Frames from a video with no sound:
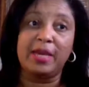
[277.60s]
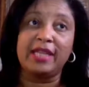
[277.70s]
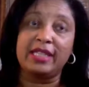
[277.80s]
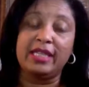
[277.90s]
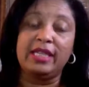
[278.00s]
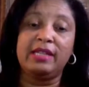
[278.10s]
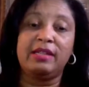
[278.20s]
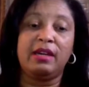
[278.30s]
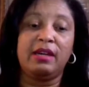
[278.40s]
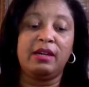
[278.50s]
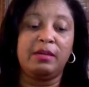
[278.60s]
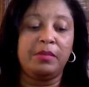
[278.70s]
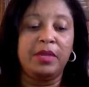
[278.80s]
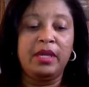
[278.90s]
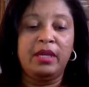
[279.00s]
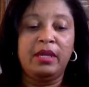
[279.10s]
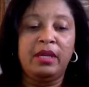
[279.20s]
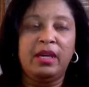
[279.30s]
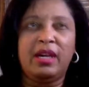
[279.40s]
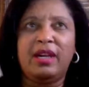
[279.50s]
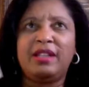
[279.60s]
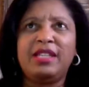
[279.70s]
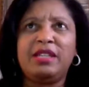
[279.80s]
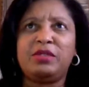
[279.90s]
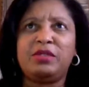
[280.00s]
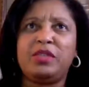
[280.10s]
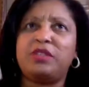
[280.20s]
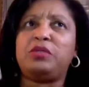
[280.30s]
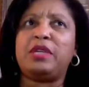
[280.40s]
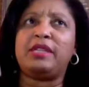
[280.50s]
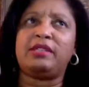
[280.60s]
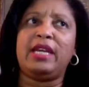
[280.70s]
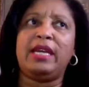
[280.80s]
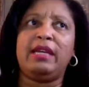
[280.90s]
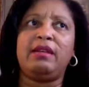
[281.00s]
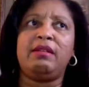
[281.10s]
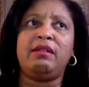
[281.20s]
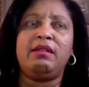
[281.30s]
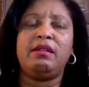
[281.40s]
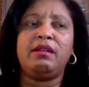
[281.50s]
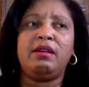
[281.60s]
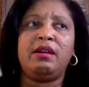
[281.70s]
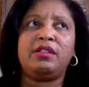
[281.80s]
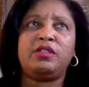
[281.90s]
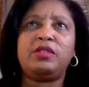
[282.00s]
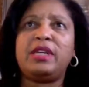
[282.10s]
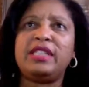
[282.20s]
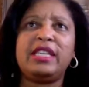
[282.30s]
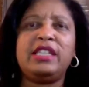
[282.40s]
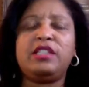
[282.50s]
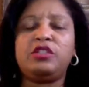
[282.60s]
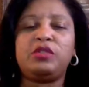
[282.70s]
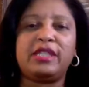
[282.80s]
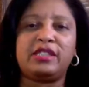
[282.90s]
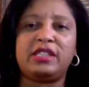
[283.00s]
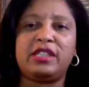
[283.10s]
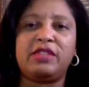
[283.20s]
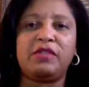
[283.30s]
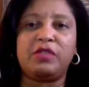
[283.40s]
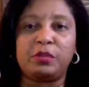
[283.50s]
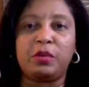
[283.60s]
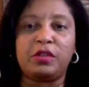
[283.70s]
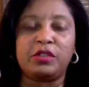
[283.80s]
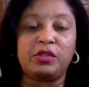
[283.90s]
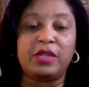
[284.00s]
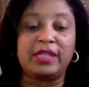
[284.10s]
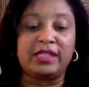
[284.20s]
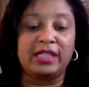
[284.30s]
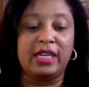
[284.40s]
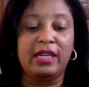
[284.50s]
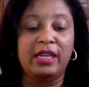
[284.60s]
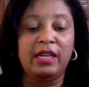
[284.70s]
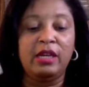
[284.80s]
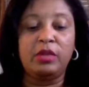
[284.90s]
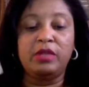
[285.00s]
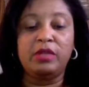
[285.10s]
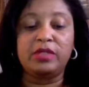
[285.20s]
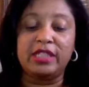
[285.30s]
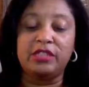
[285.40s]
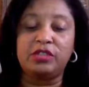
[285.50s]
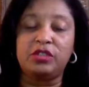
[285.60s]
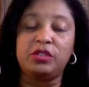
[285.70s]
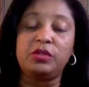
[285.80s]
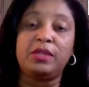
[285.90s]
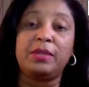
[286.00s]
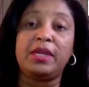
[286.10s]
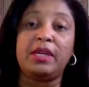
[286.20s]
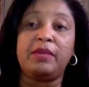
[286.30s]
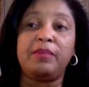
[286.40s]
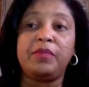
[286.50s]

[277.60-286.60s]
then, I think it was around 2008, the end of 2007, first part of 2008, when it was introduced to me.